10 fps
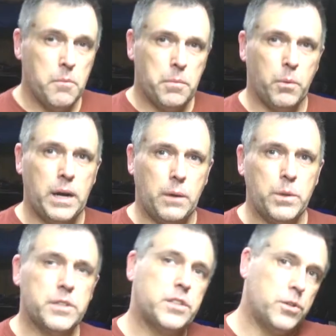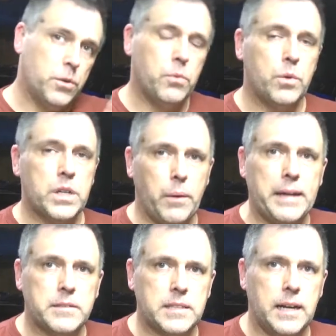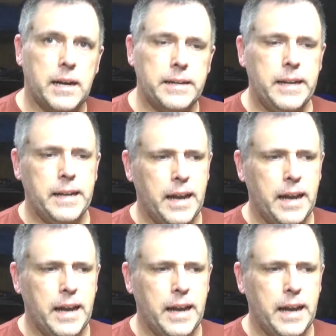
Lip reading: But what I will do, we'll go outside.